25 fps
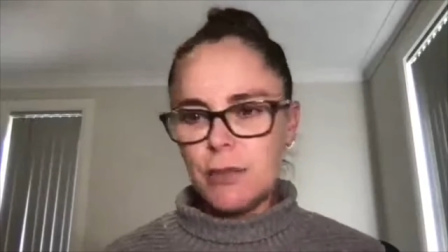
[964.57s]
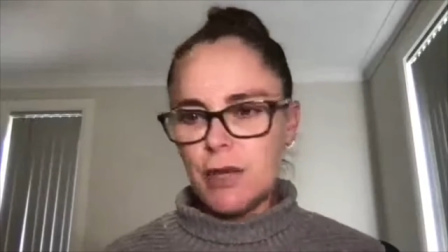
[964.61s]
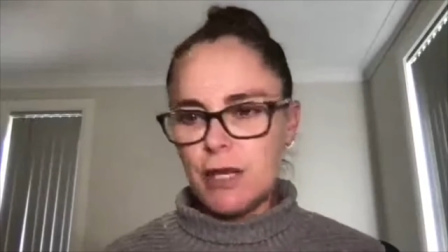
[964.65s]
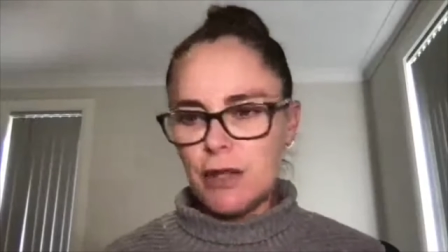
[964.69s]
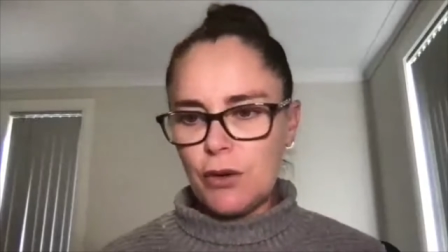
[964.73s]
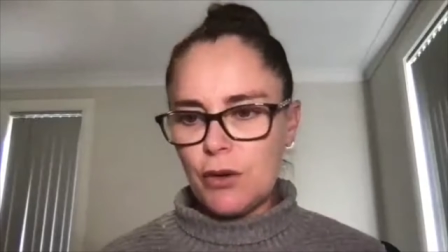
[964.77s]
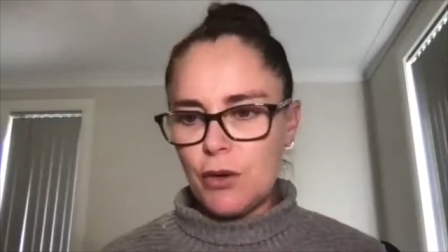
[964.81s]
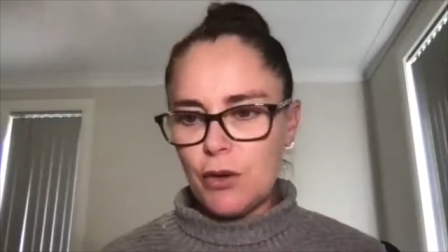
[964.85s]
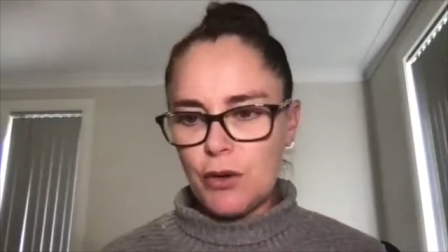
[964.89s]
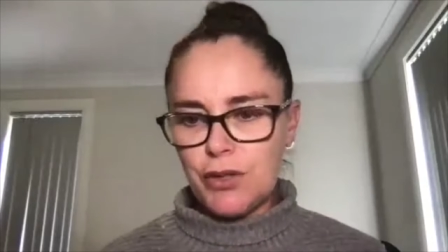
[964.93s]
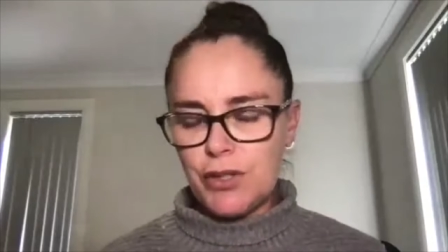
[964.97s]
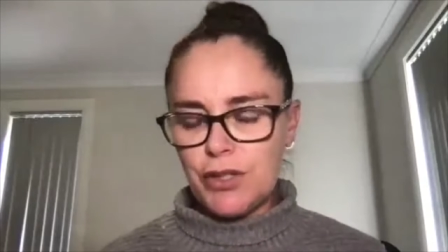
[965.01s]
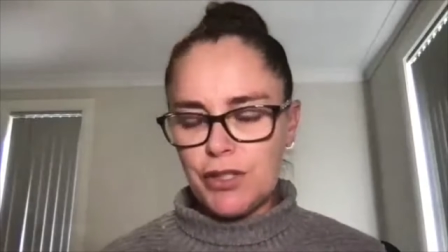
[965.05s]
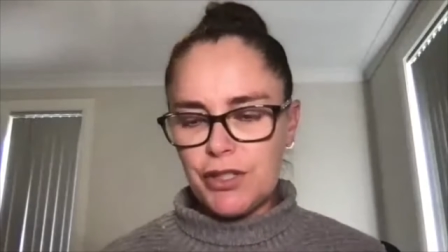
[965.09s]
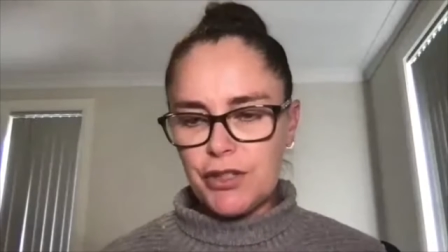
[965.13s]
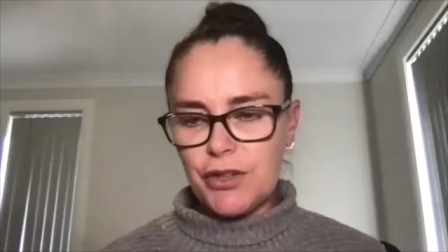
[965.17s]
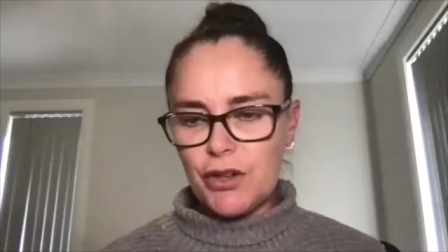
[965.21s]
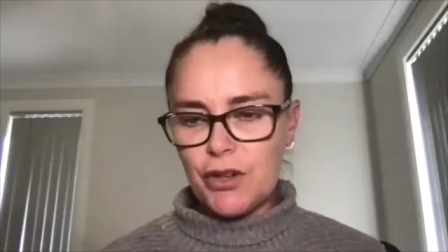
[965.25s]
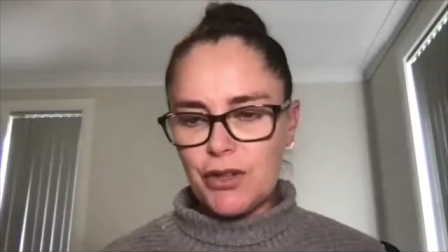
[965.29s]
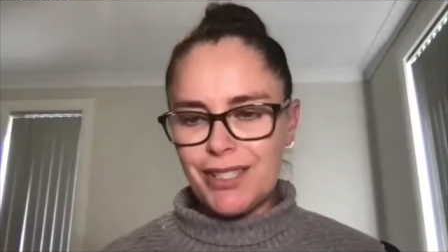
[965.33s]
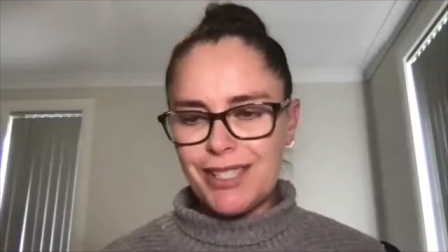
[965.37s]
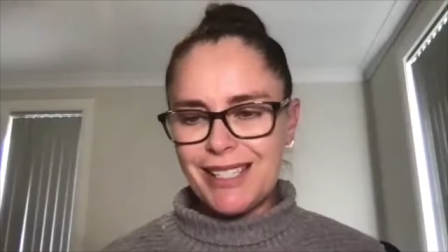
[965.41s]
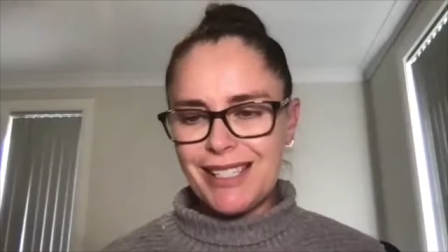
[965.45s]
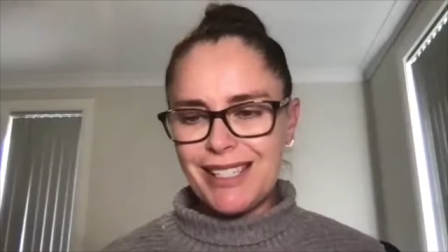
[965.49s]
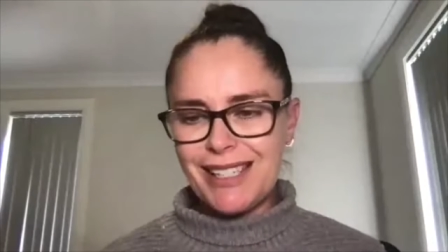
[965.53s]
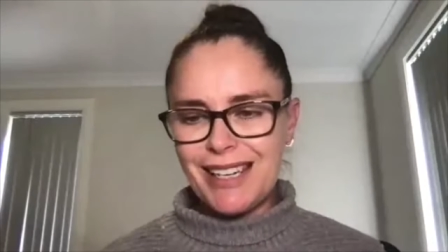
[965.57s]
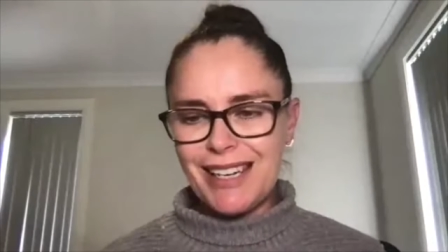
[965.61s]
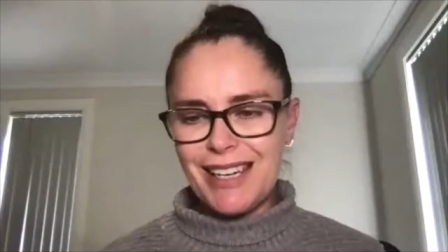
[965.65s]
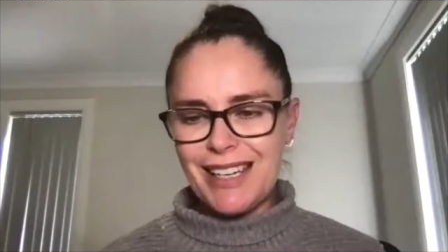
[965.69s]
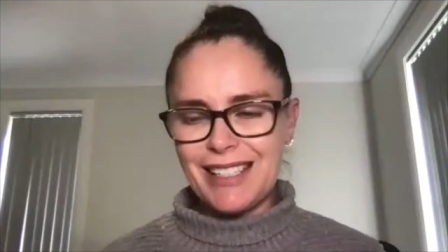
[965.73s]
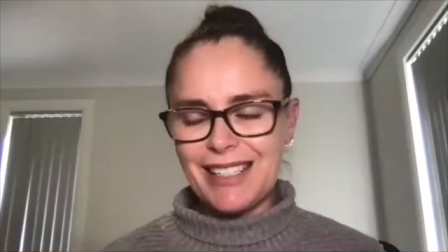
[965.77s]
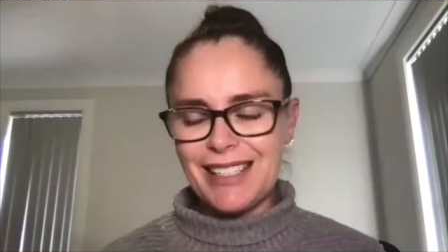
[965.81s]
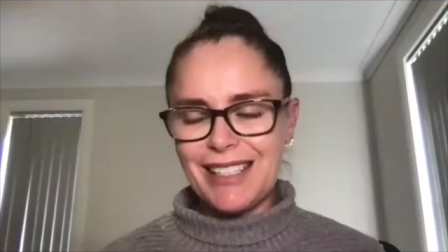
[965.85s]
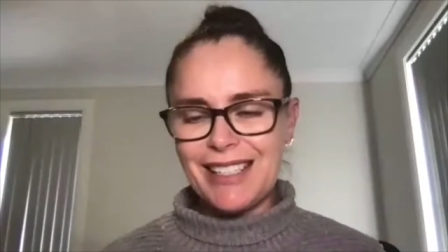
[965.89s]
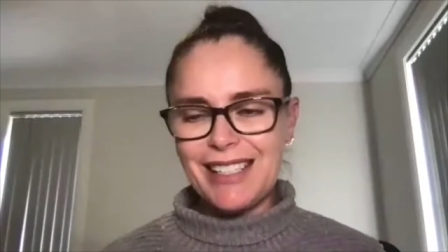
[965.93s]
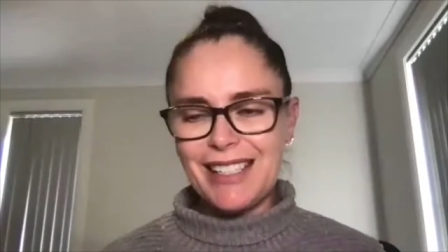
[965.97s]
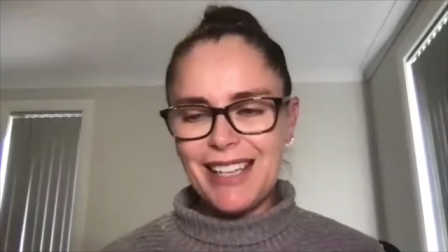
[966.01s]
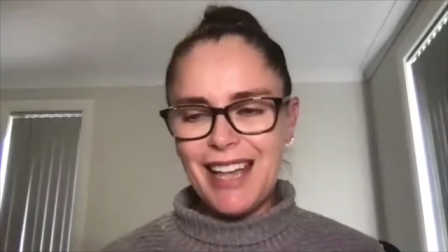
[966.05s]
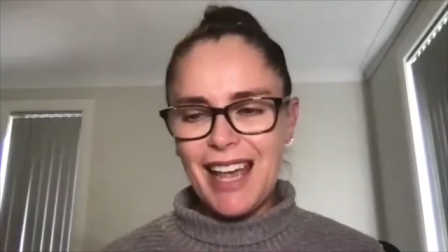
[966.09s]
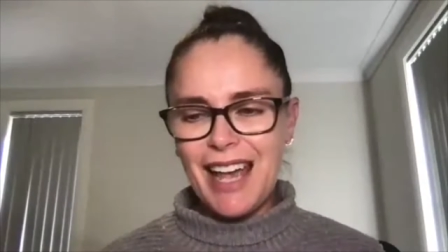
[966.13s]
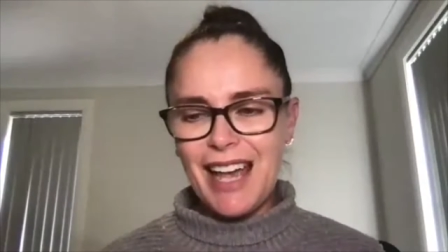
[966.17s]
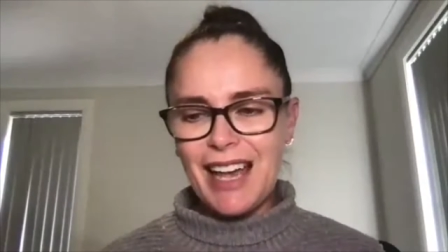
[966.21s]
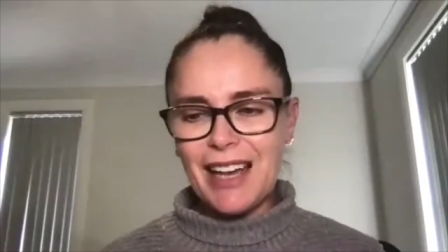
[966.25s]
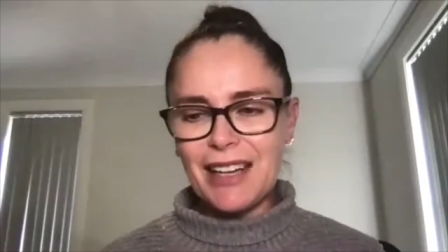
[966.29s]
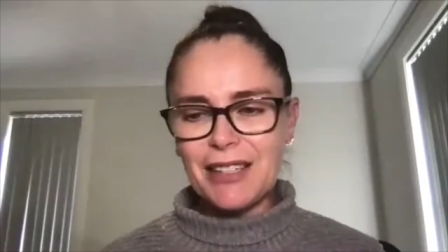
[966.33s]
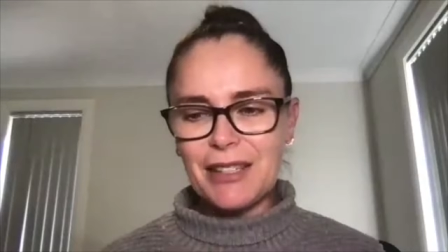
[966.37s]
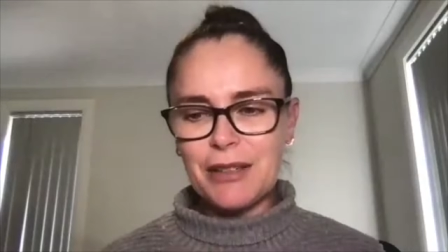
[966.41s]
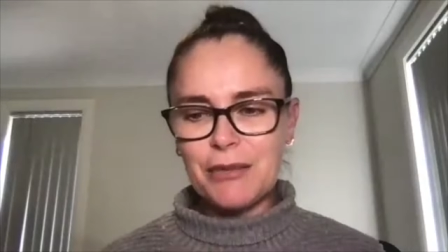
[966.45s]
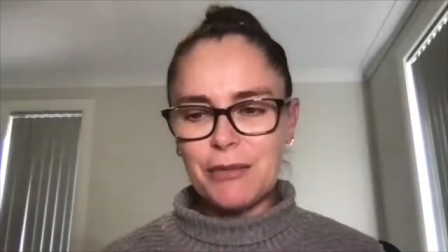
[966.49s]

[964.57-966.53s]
mean the horse is not unsound.